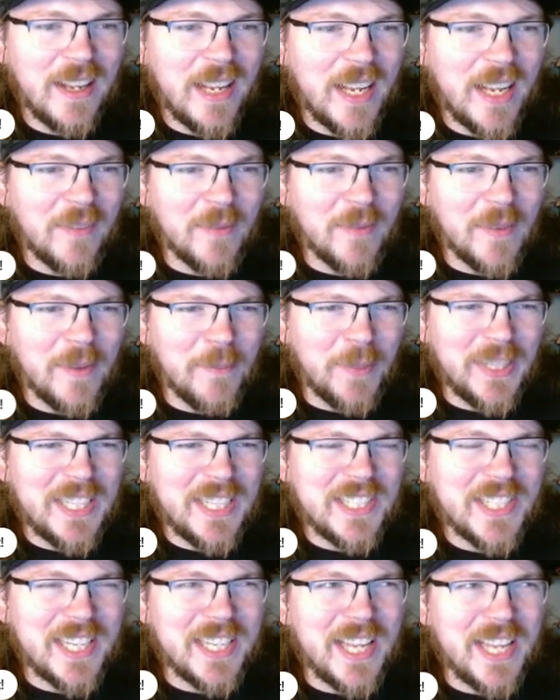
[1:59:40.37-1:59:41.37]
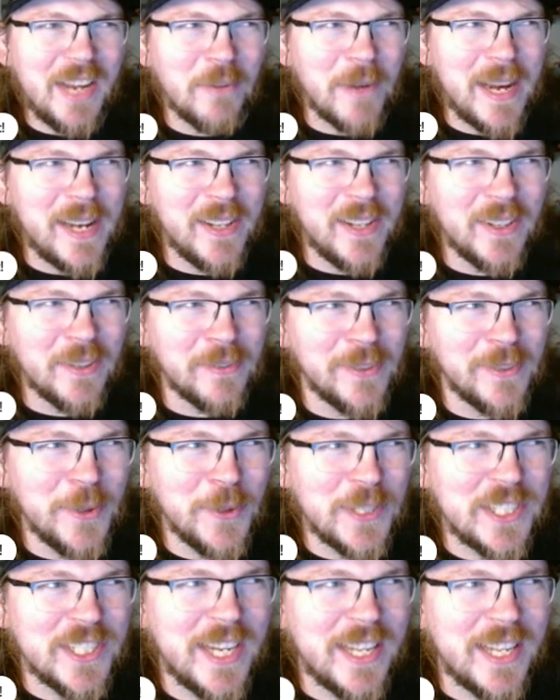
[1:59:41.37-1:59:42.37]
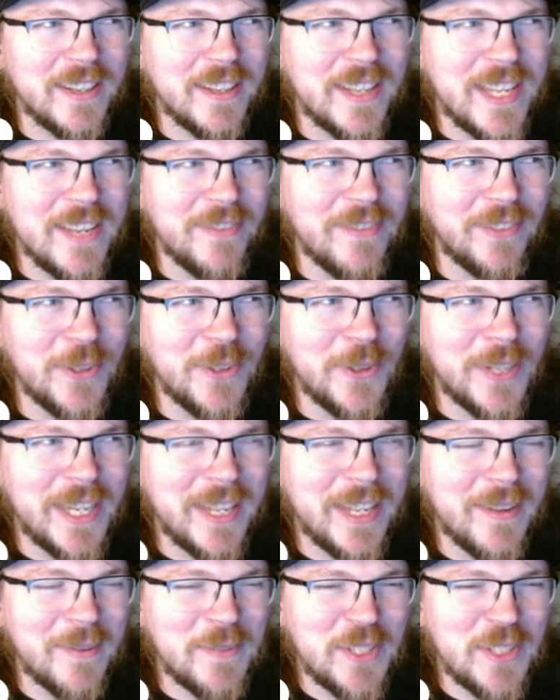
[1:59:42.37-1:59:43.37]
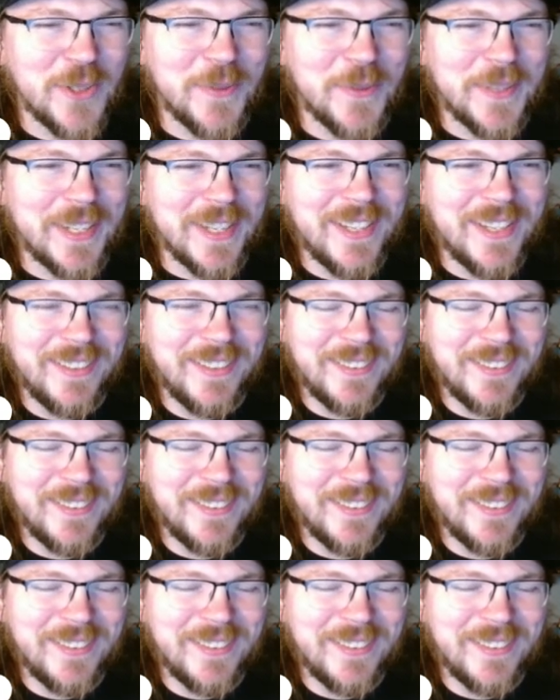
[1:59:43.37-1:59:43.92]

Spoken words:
But it's like a regular flu. It's not the flu. I'm assuming.